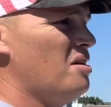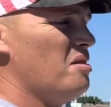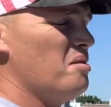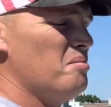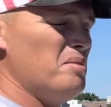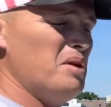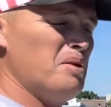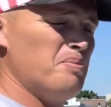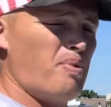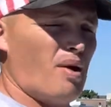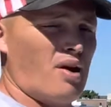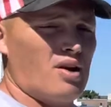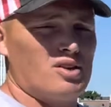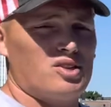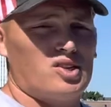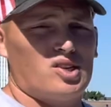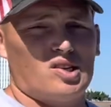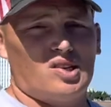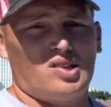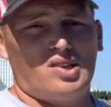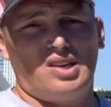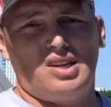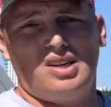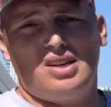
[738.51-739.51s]
Me
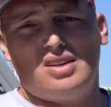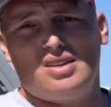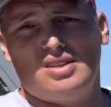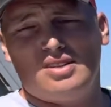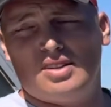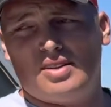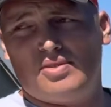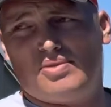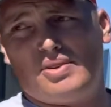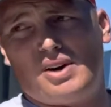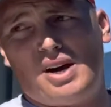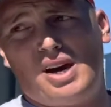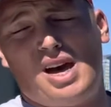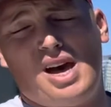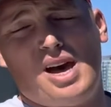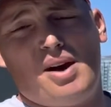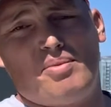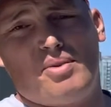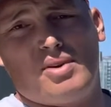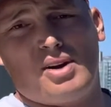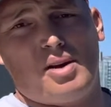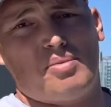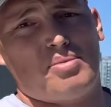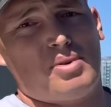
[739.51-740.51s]
personally, if I had
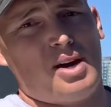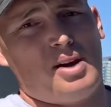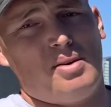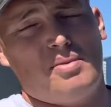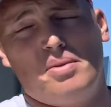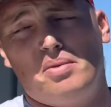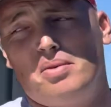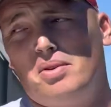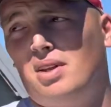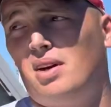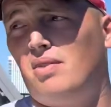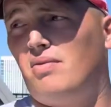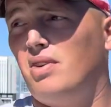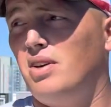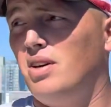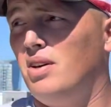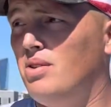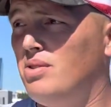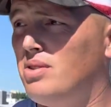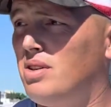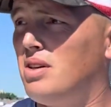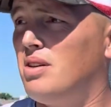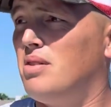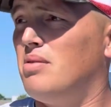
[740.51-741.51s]
one, I probably would never
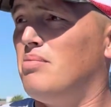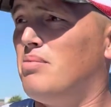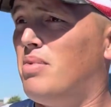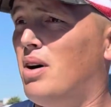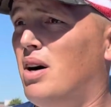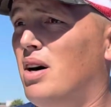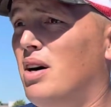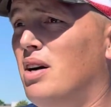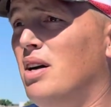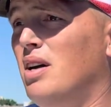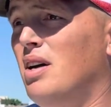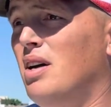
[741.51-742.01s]
use it, but